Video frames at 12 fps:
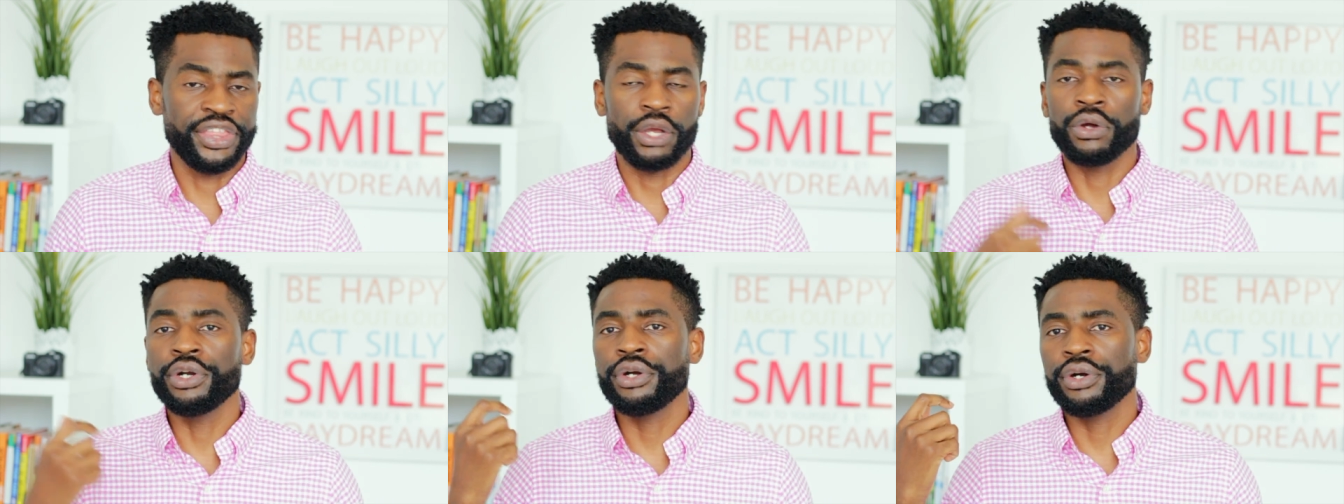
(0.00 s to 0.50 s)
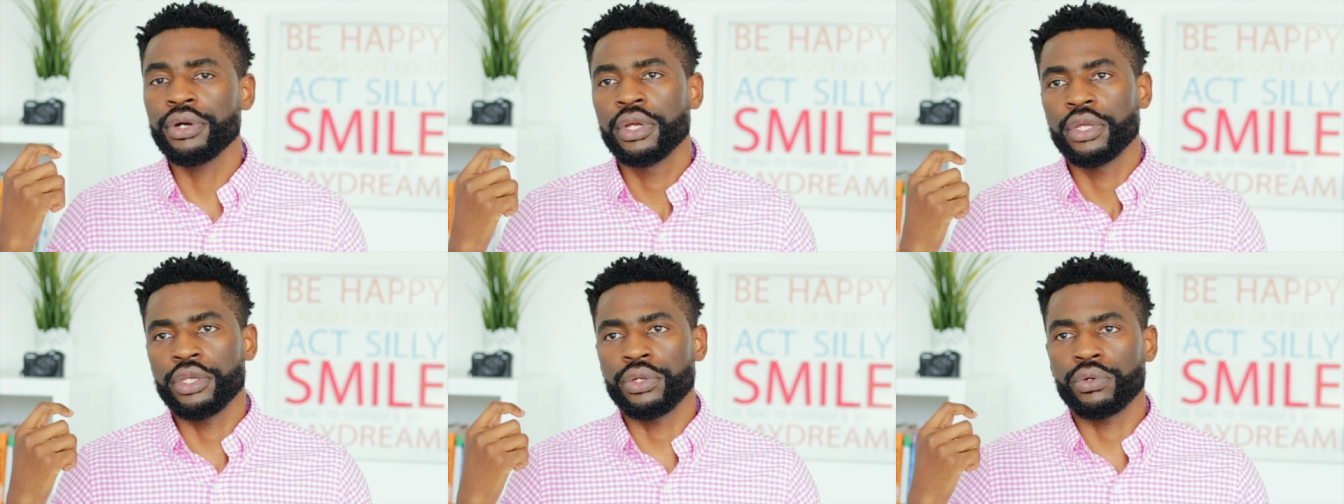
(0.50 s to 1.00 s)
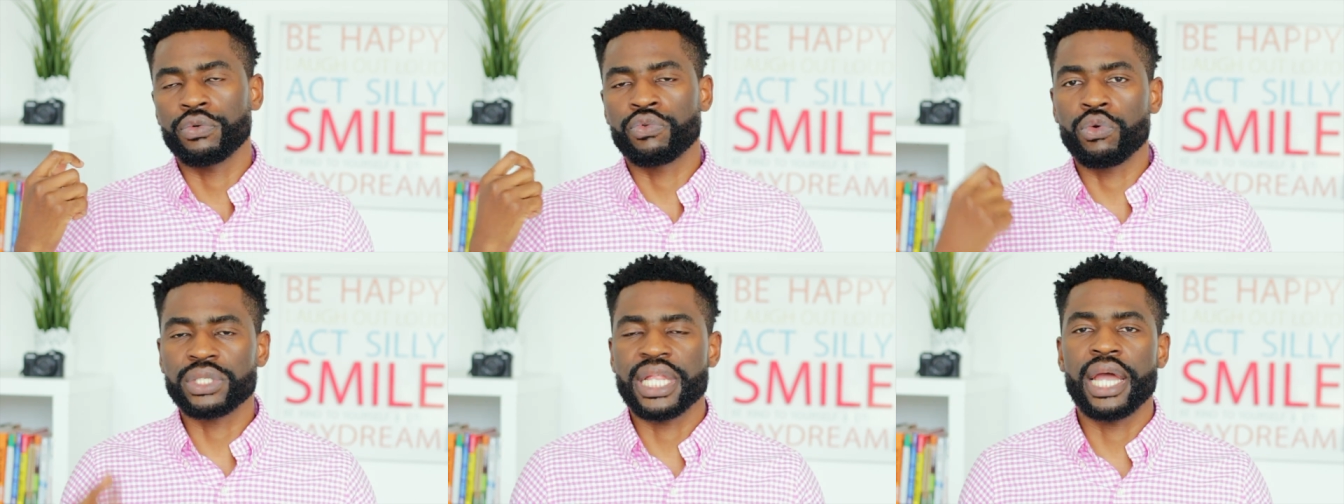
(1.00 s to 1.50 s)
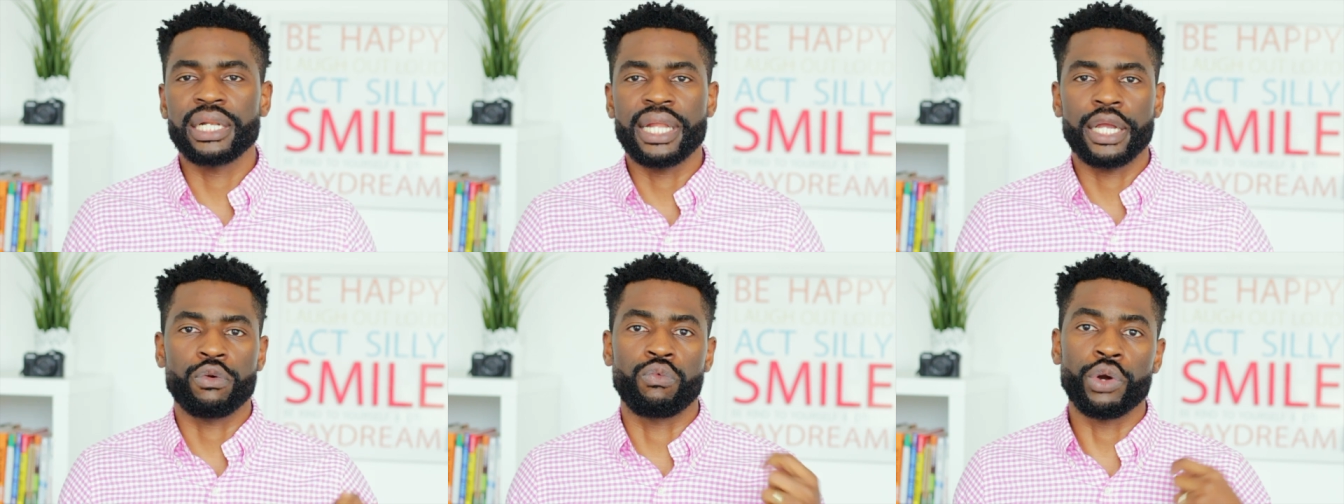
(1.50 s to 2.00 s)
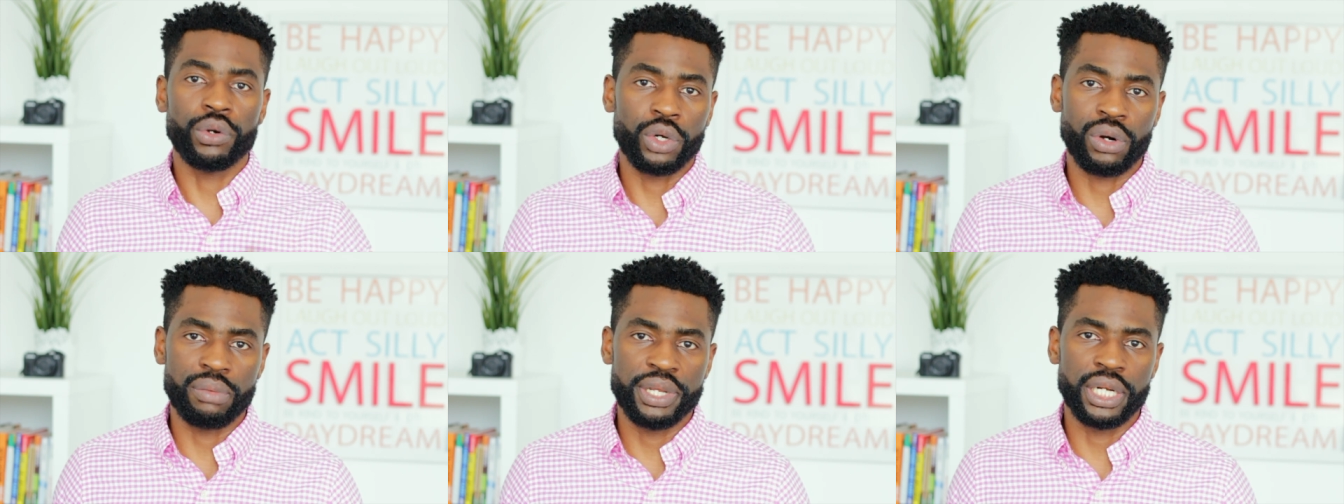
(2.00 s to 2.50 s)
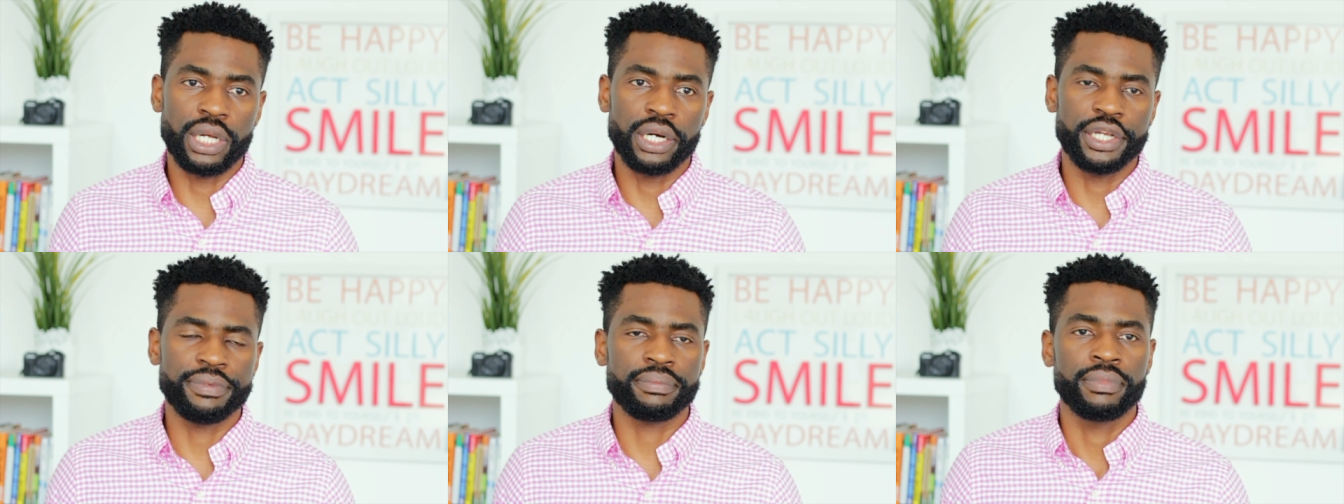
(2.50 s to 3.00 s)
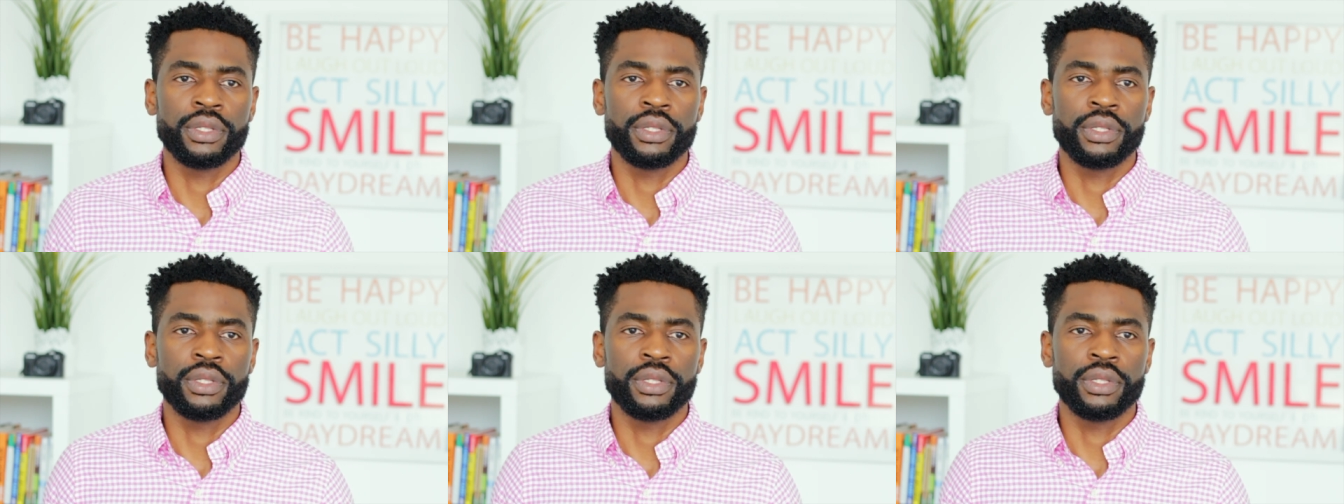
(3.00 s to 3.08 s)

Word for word: The other, you know, cruise line like Royal Caribbean line